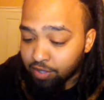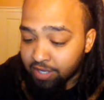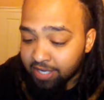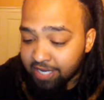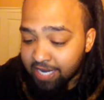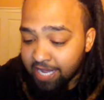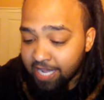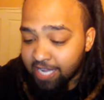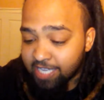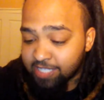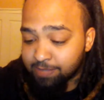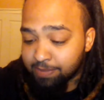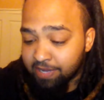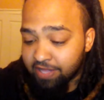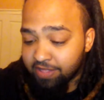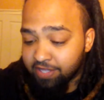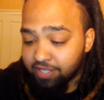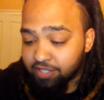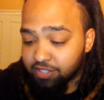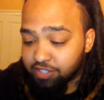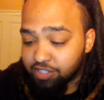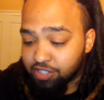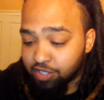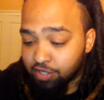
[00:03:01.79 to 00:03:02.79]
organized by
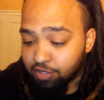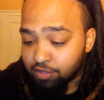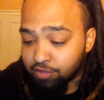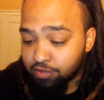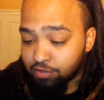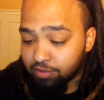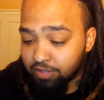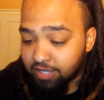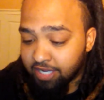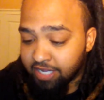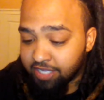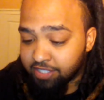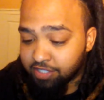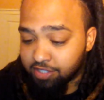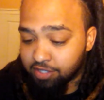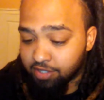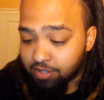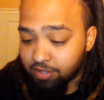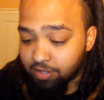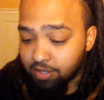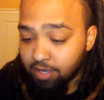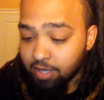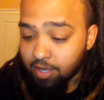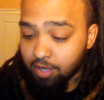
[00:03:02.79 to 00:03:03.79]
the journal
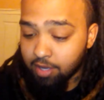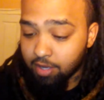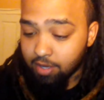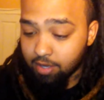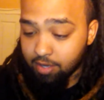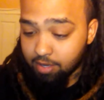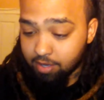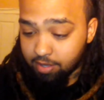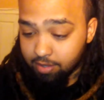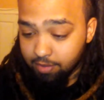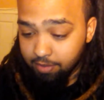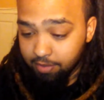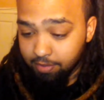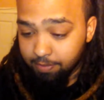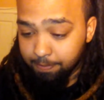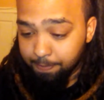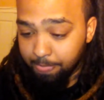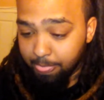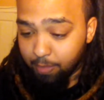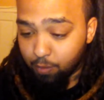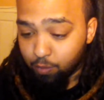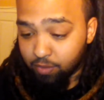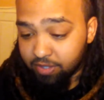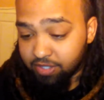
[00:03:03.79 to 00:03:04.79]
Nature,
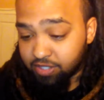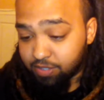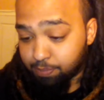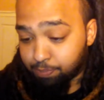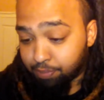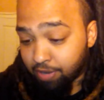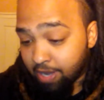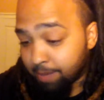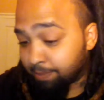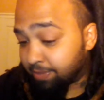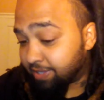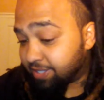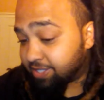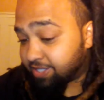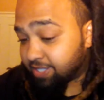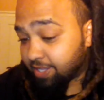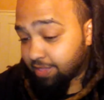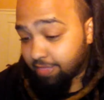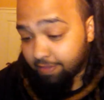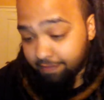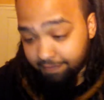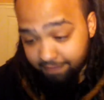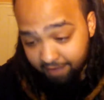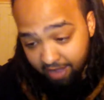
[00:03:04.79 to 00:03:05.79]
which
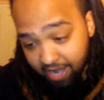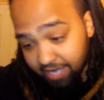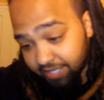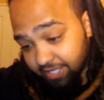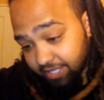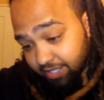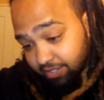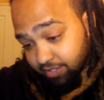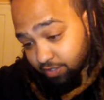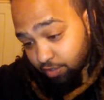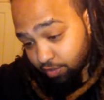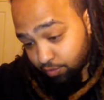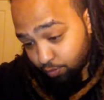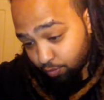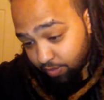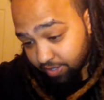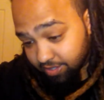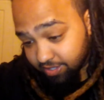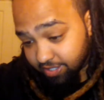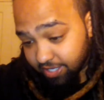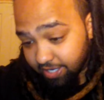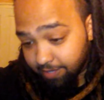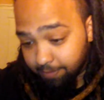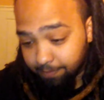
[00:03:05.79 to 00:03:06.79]
published the findings on
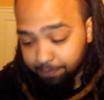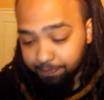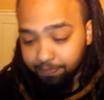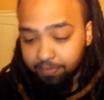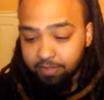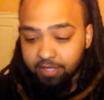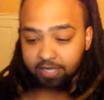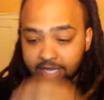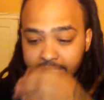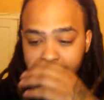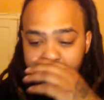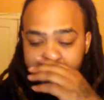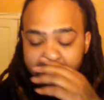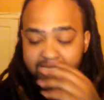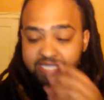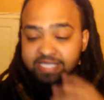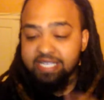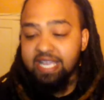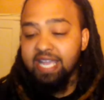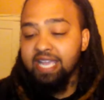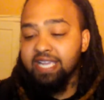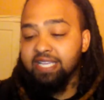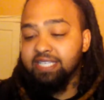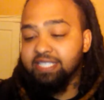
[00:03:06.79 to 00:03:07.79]
Wednesday. The
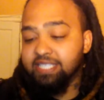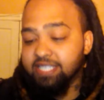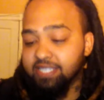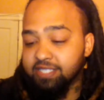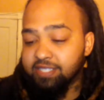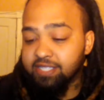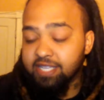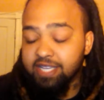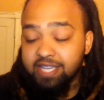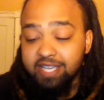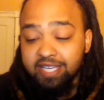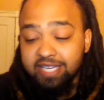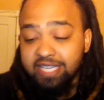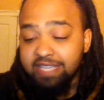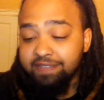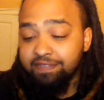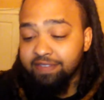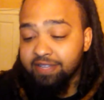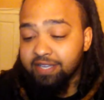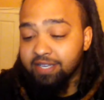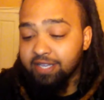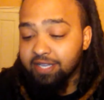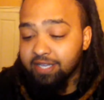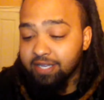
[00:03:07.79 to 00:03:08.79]
scientists could
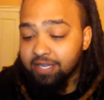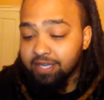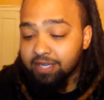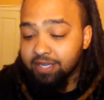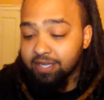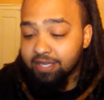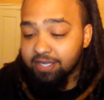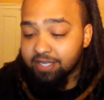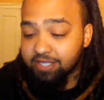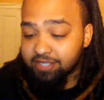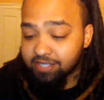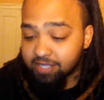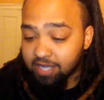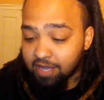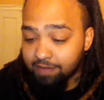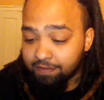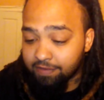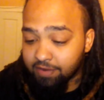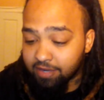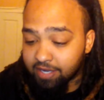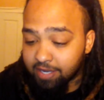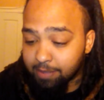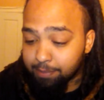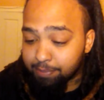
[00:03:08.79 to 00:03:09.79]
even
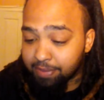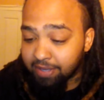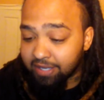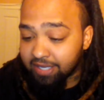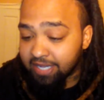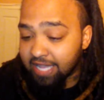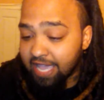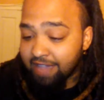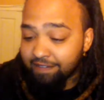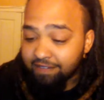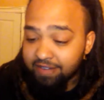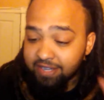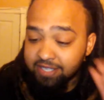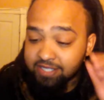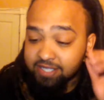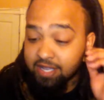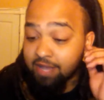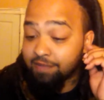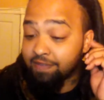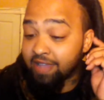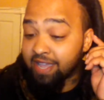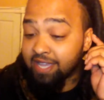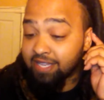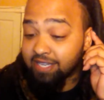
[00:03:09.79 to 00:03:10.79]
discover compelling evidence
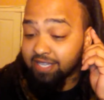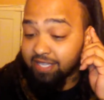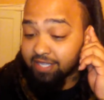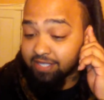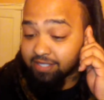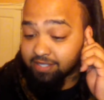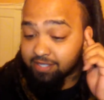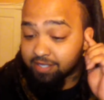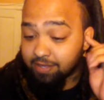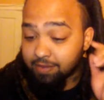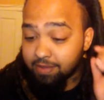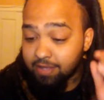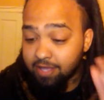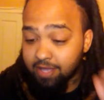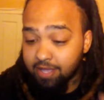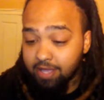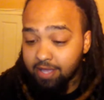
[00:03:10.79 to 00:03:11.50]
of aliens.